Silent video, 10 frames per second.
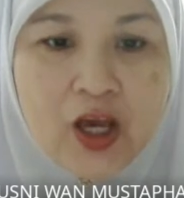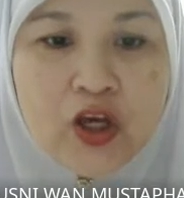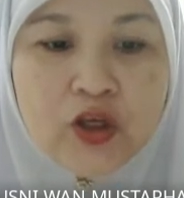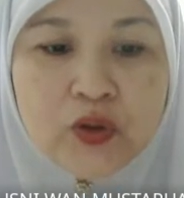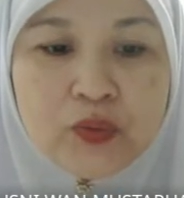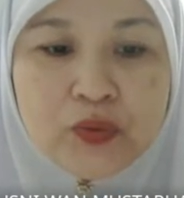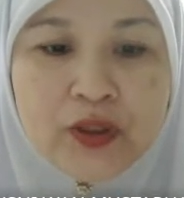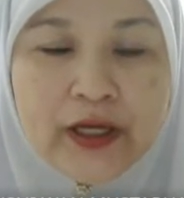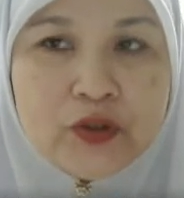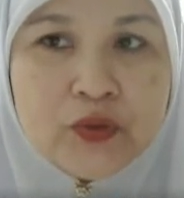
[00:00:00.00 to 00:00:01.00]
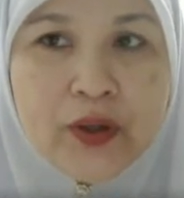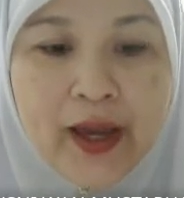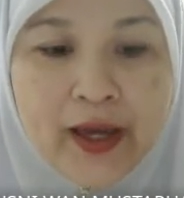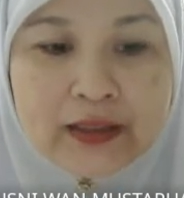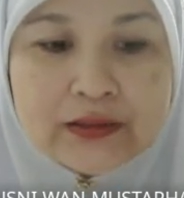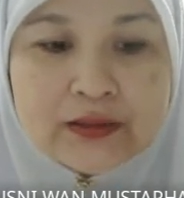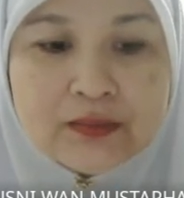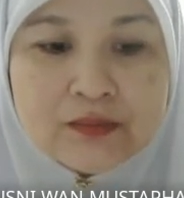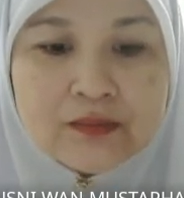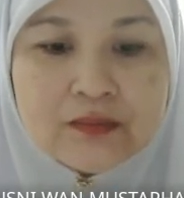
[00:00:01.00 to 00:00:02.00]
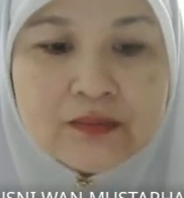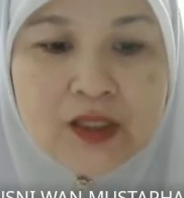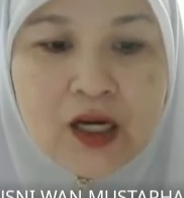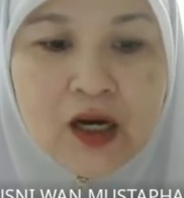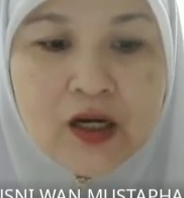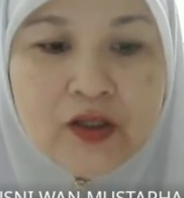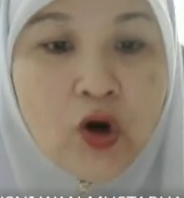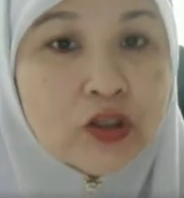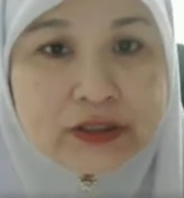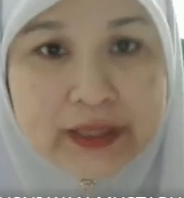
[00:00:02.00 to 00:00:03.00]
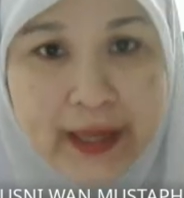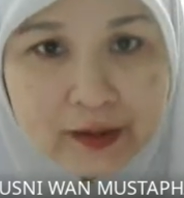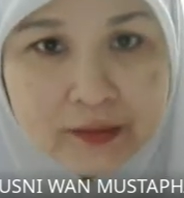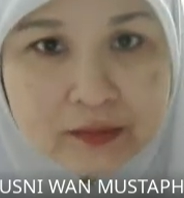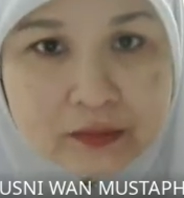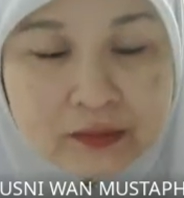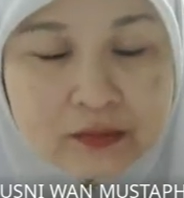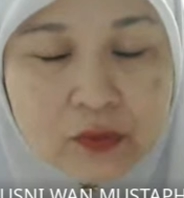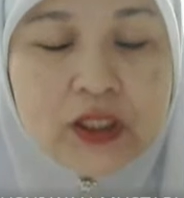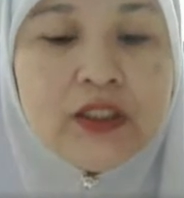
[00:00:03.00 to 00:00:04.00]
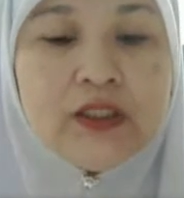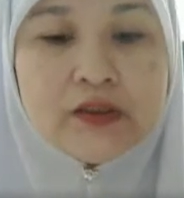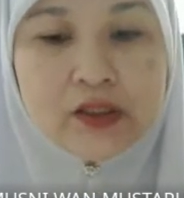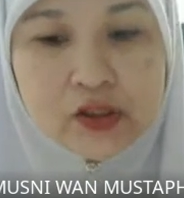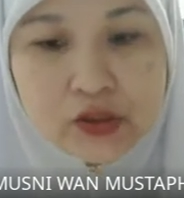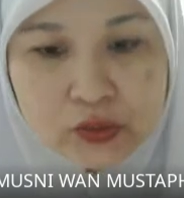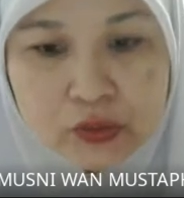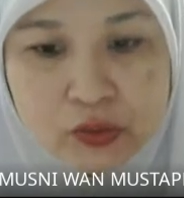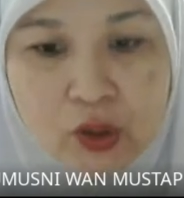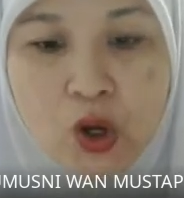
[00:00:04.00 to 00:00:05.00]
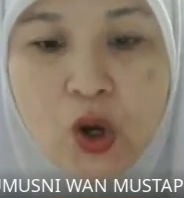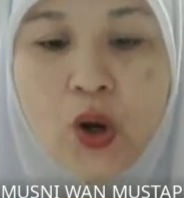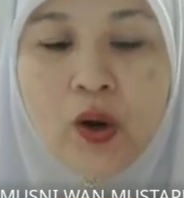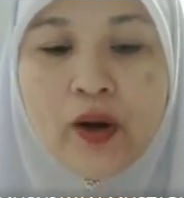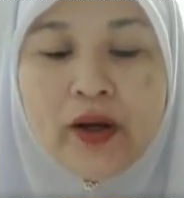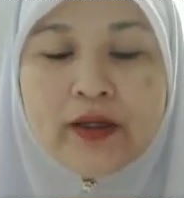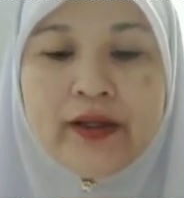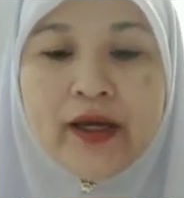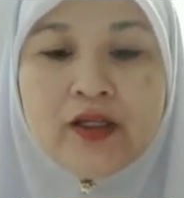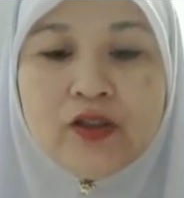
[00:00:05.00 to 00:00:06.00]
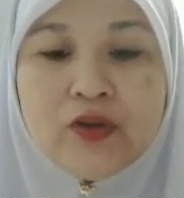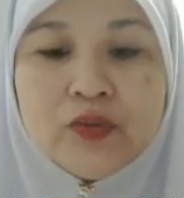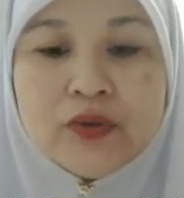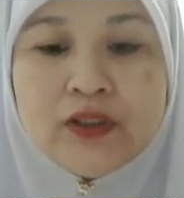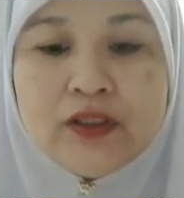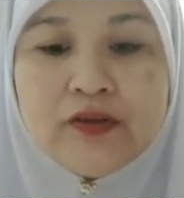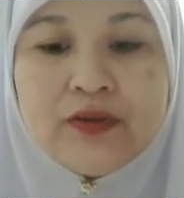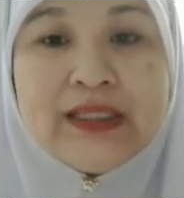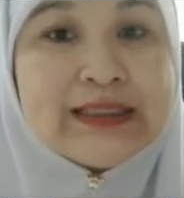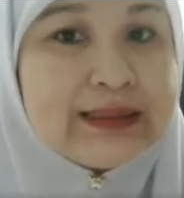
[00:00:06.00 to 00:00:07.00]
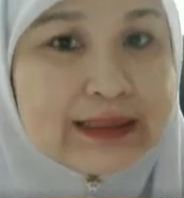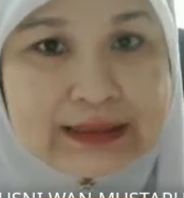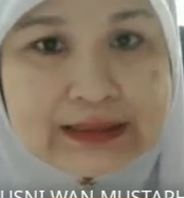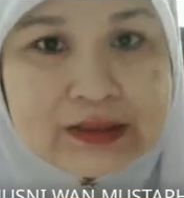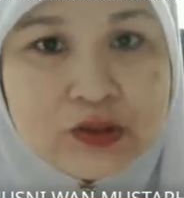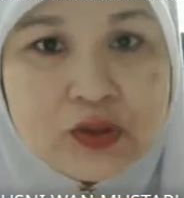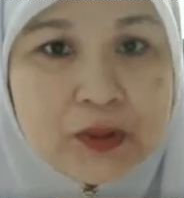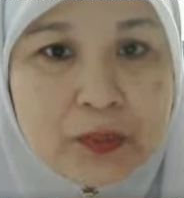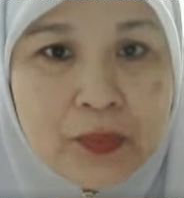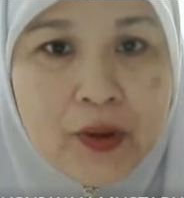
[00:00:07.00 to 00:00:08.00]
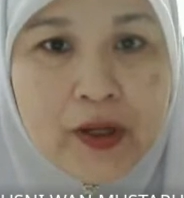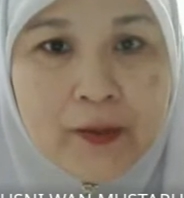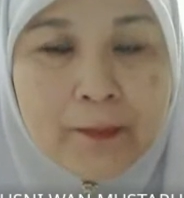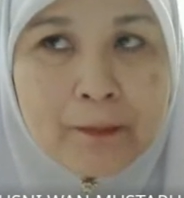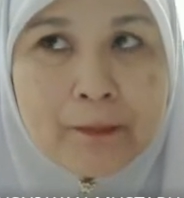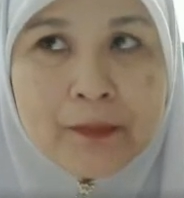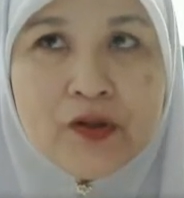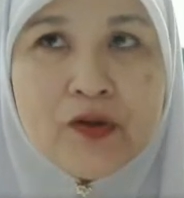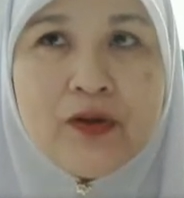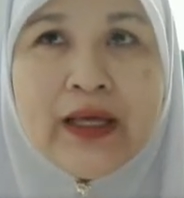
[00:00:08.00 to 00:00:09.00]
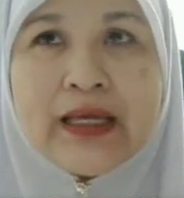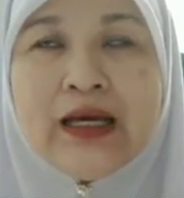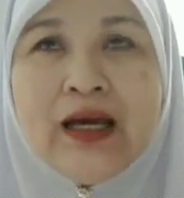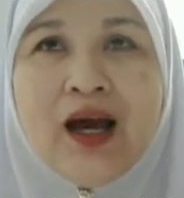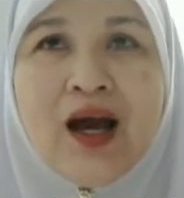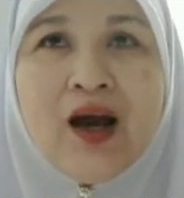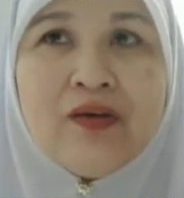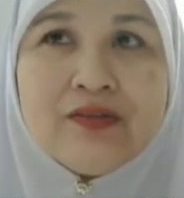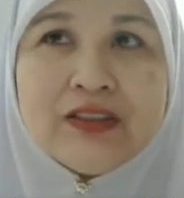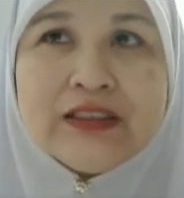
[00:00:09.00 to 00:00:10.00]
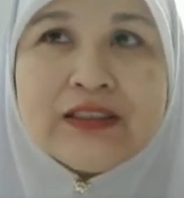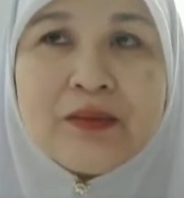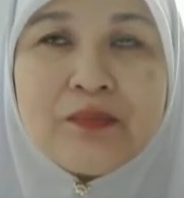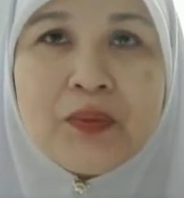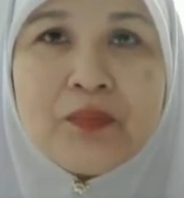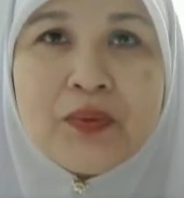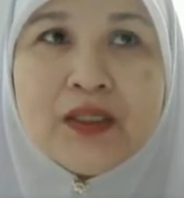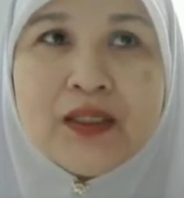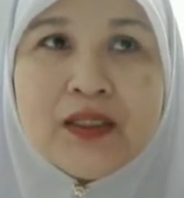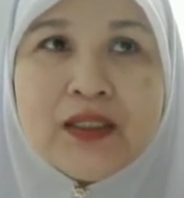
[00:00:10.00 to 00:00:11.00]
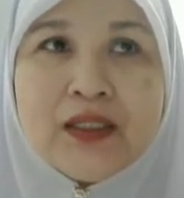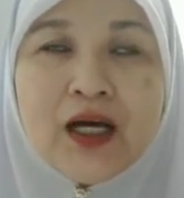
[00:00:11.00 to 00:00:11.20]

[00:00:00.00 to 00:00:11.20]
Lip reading: you would like to add your stand in this issue, and then you would give reasons to support, like, however, some people,